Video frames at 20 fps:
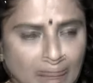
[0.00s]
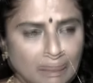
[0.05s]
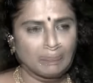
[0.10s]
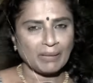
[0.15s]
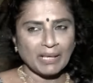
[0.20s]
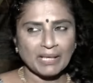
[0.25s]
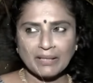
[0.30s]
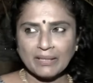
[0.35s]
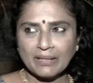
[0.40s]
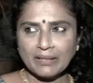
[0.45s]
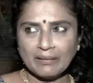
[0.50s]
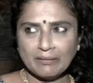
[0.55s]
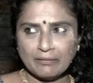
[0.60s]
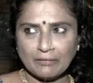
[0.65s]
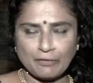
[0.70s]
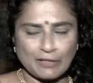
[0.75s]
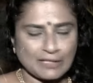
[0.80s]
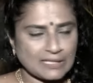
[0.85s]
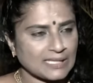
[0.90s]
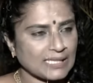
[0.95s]
My
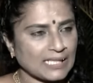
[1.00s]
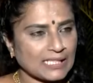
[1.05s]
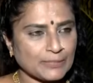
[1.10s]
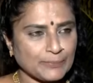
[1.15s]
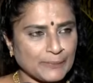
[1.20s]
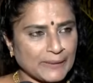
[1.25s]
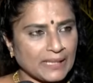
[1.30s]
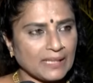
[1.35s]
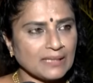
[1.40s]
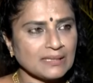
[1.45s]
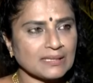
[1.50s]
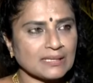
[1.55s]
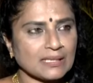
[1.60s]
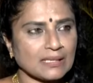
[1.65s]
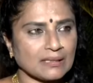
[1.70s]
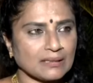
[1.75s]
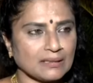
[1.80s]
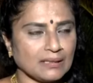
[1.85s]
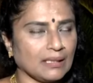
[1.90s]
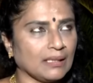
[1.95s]
first experience
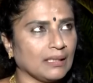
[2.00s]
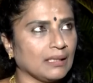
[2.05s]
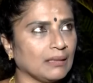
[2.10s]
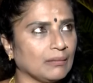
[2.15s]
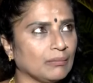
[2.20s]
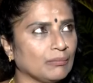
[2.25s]
in the